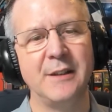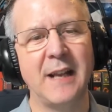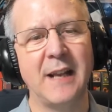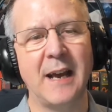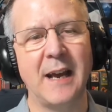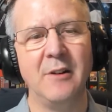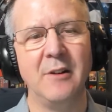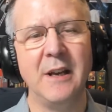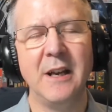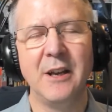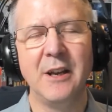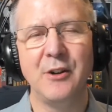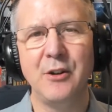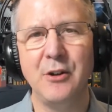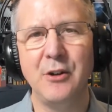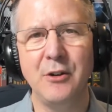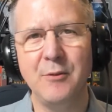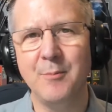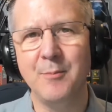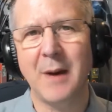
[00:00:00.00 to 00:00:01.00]
Now,
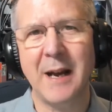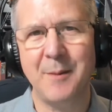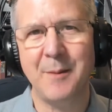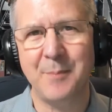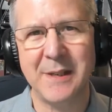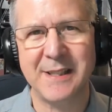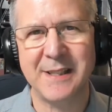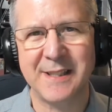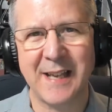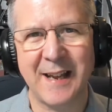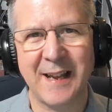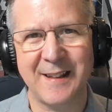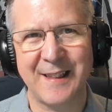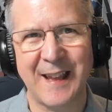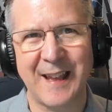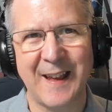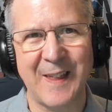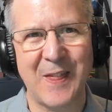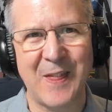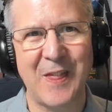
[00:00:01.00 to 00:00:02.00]
you might be sat
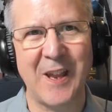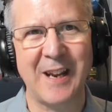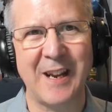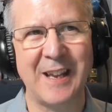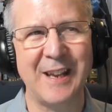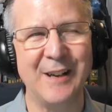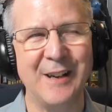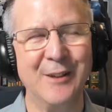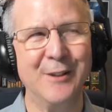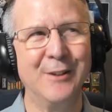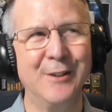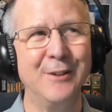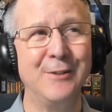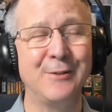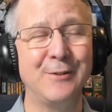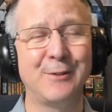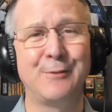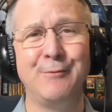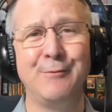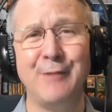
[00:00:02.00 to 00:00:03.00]
there thinking,
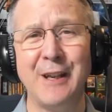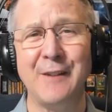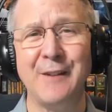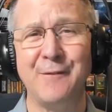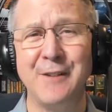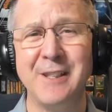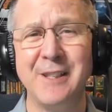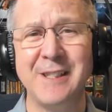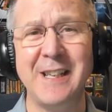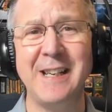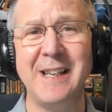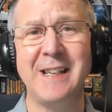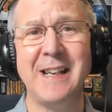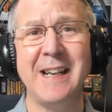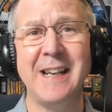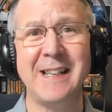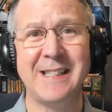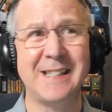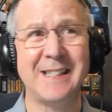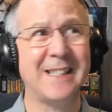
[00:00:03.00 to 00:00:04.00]
good grief, does he
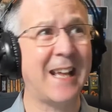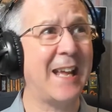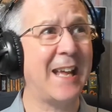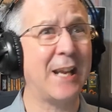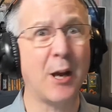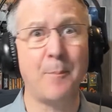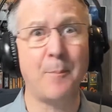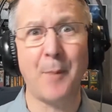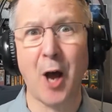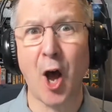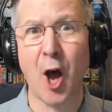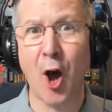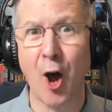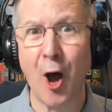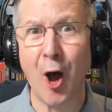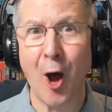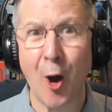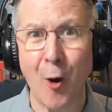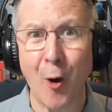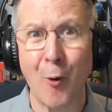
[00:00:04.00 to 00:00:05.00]
need to take up a
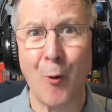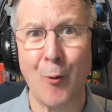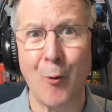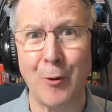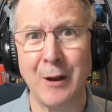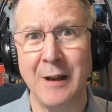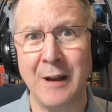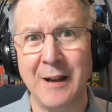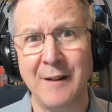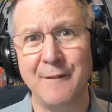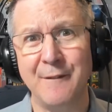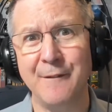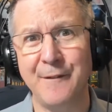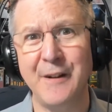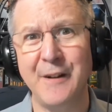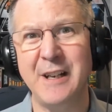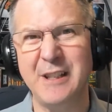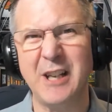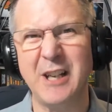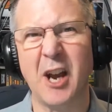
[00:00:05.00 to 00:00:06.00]
whole
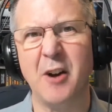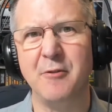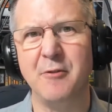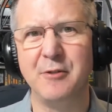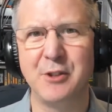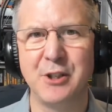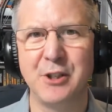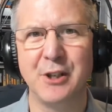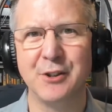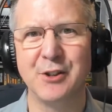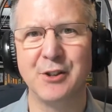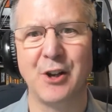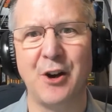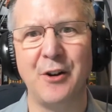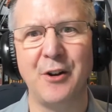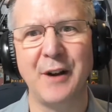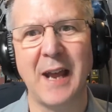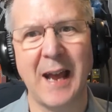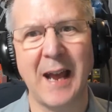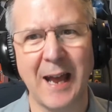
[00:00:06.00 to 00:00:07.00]
video just
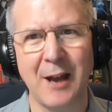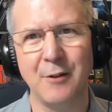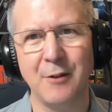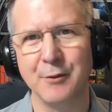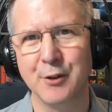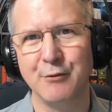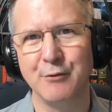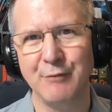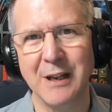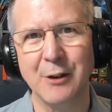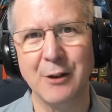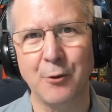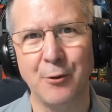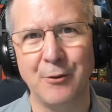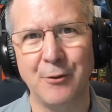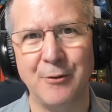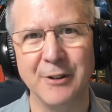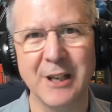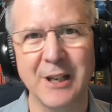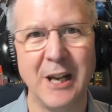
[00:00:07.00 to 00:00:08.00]
on how to
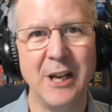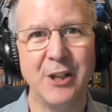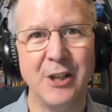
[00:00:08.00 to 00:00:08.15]
record?